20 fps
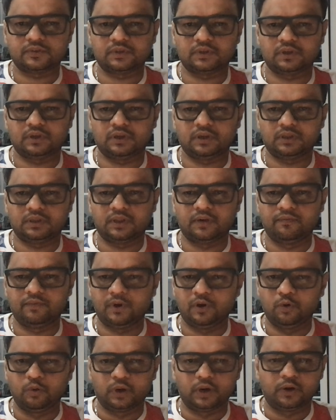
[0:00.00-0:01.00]
Then
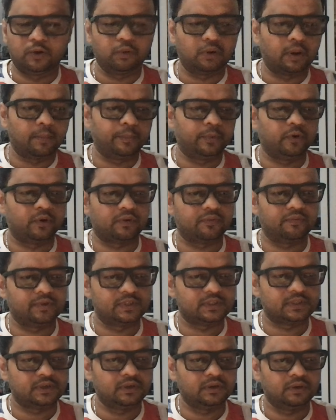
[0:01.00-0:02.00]
we'll look into computer
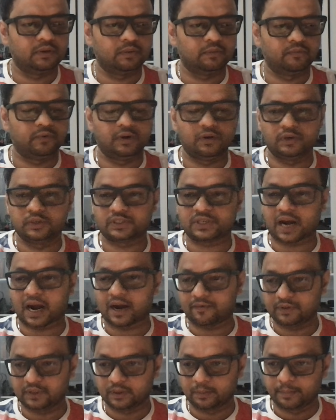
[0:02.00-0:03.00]
vision. We'll start
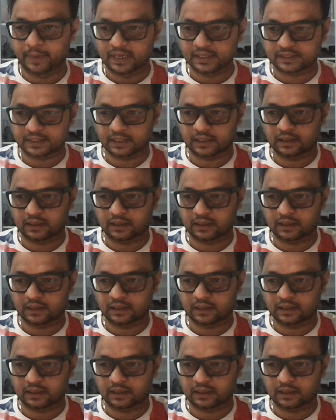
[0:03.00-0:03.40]
with the basic.